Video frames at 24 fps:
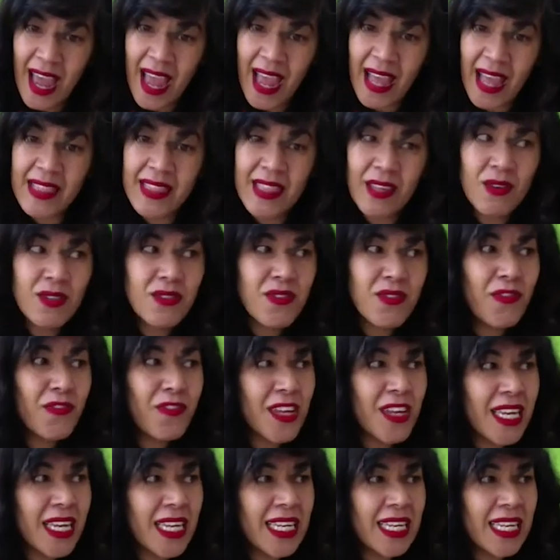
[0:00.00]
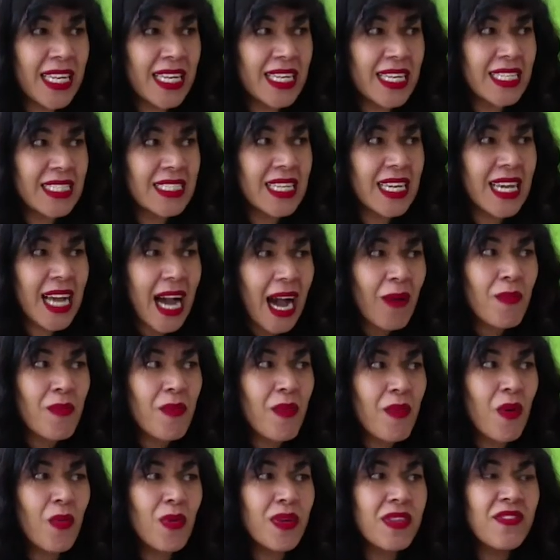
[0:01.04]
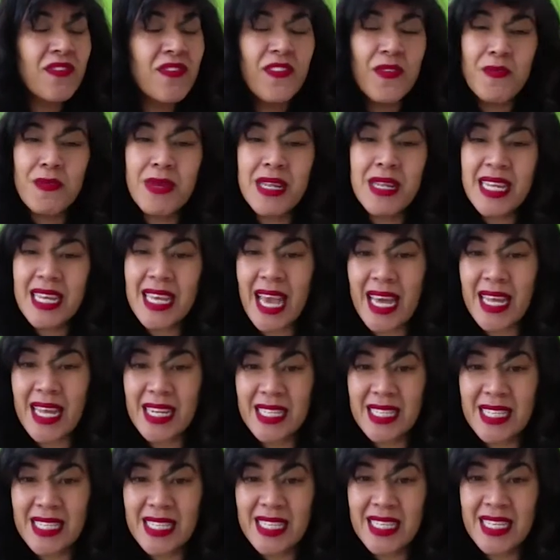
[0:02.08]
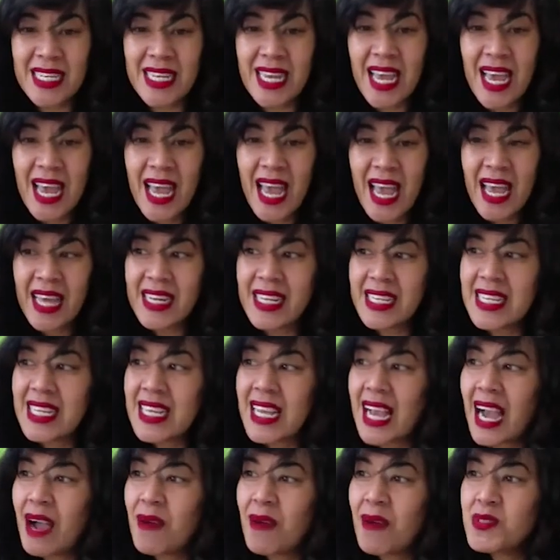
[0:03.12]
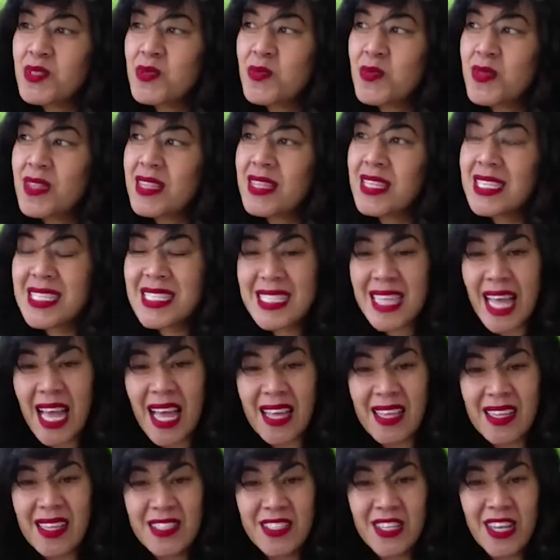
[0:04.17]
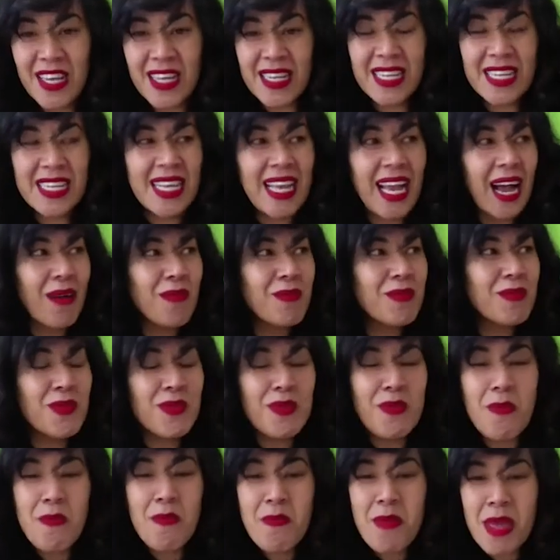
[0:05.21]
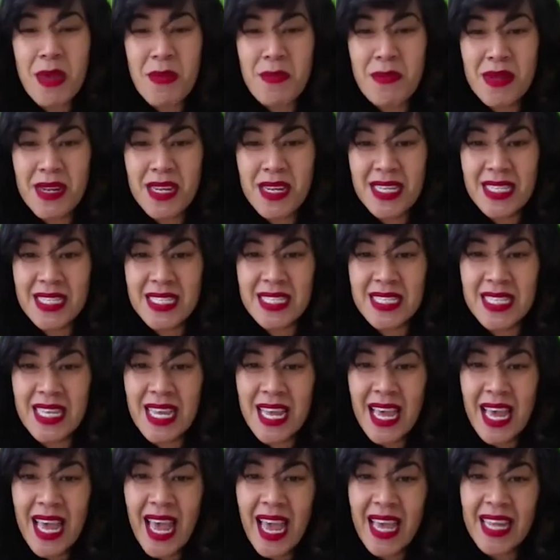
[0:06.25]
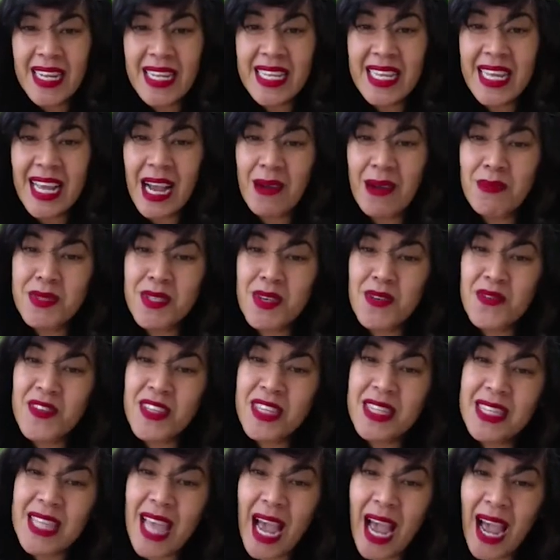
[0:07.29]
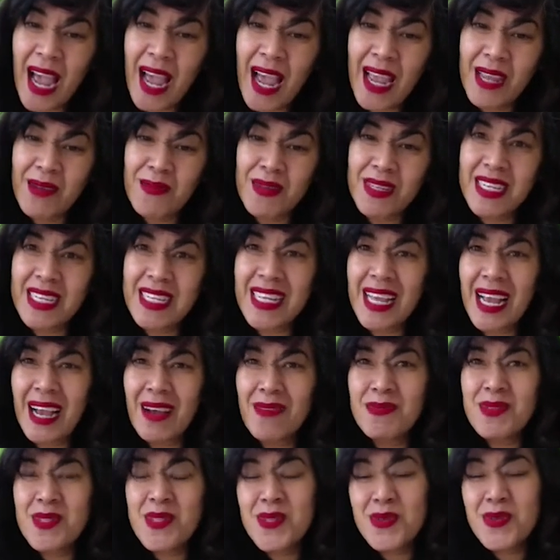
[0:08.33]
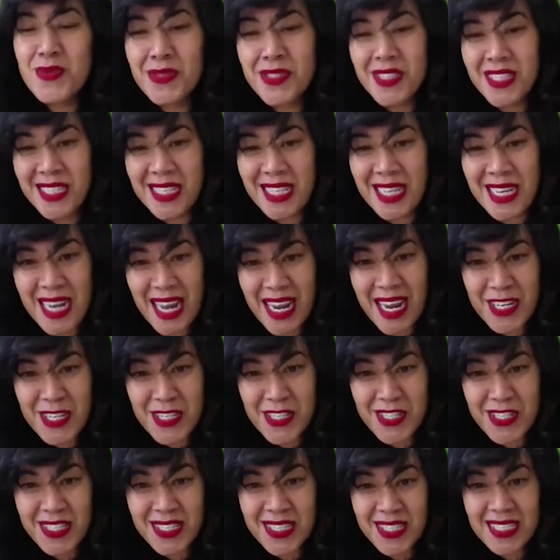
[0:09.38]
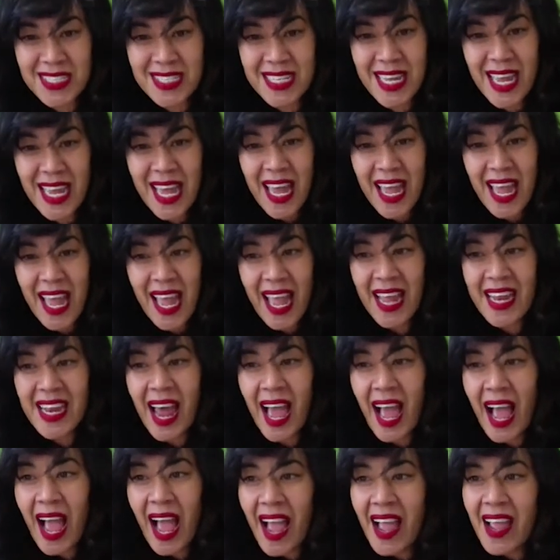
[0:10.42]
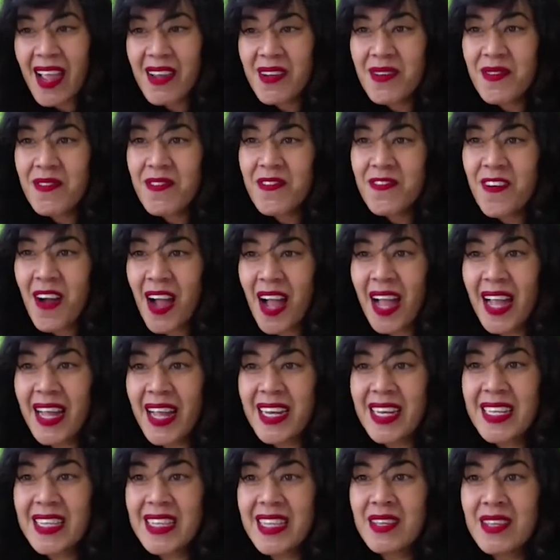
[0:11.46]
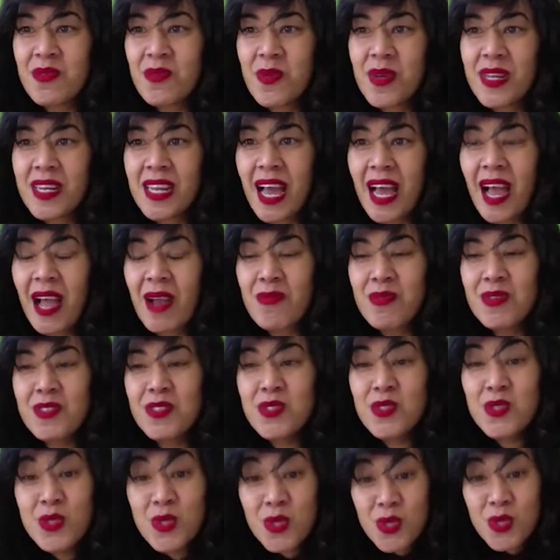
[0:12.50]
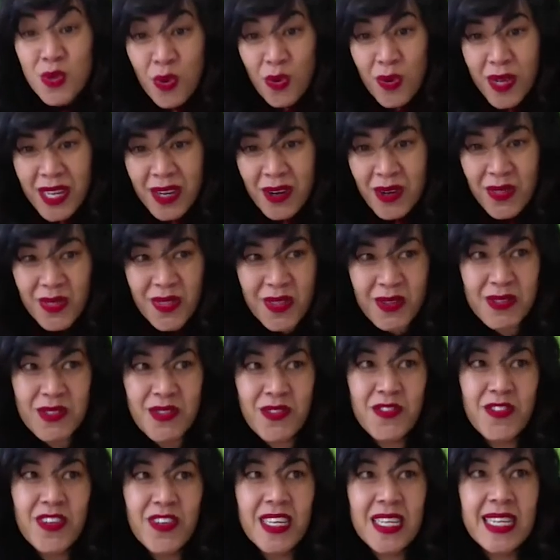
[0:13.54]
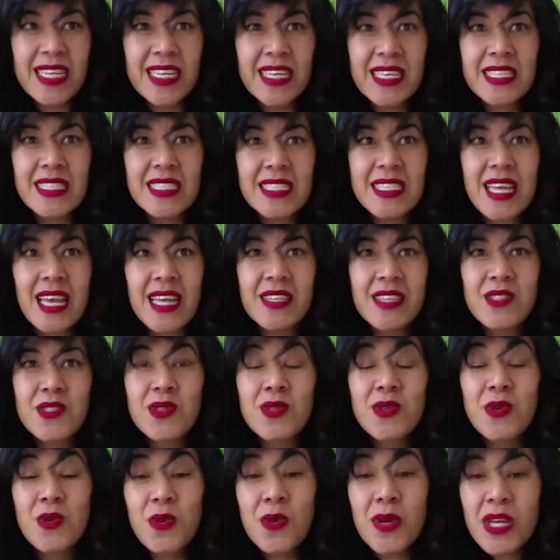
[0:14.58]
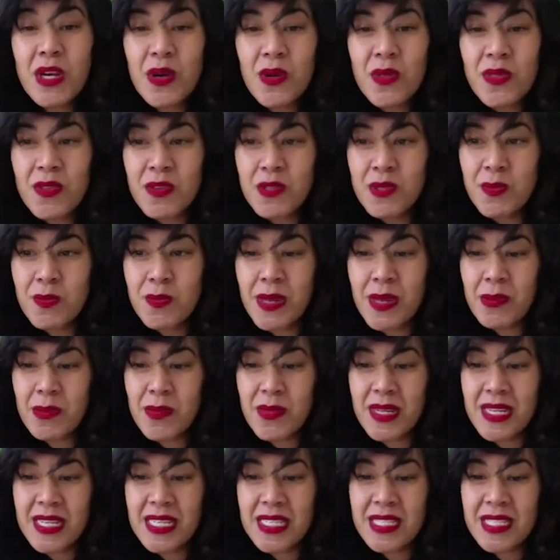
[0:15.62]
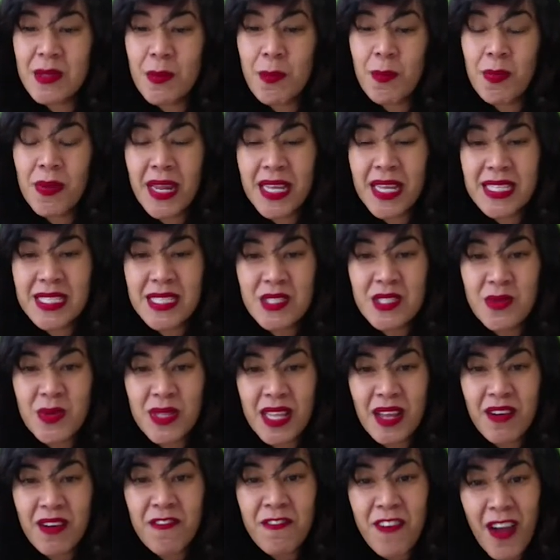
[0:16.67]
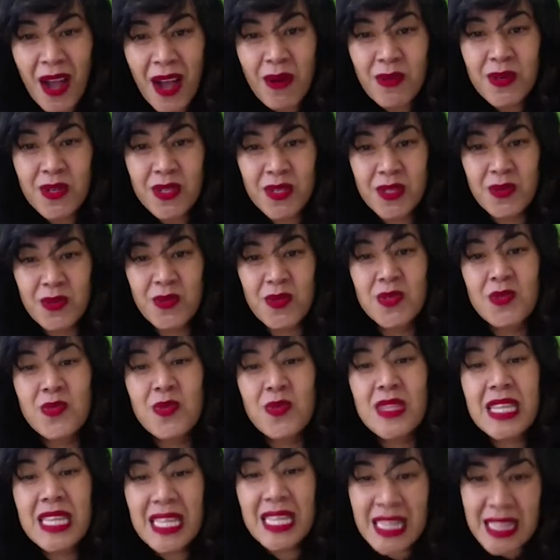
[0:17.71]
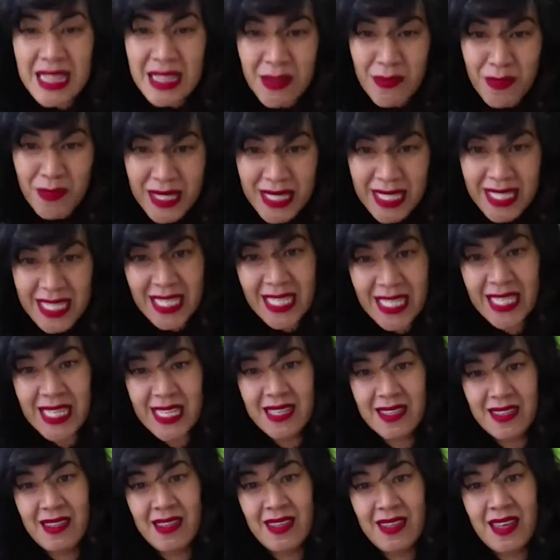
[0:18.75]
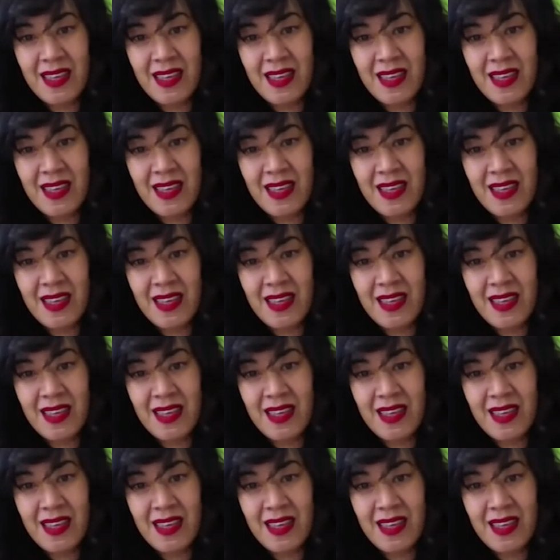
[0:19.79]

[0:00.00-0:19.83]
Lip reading: And those feelings come with familiarity, and it comes with nostalgia, and it comes with memories, and it comes over time, and it comes through generations. And I find that when I was drawing on those feelings and drawing on those memories, the places where I found it was within the material.